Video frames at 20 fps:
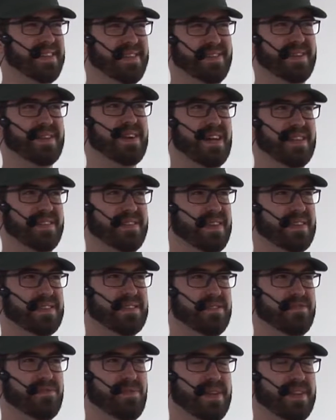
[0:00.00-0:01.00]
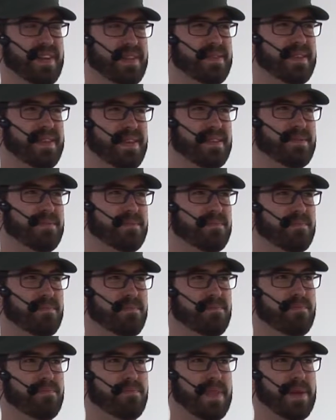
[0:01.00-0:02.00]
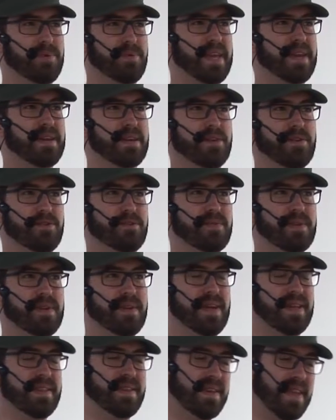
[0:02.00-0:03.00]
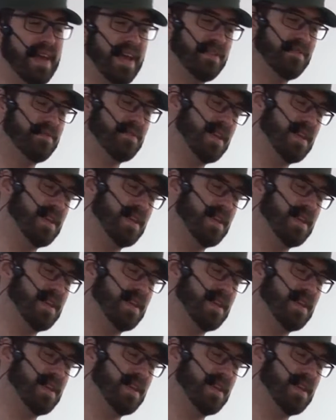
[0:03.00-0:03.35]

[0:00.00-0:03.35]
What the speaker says: in the context of what I did a week ago. And then I have to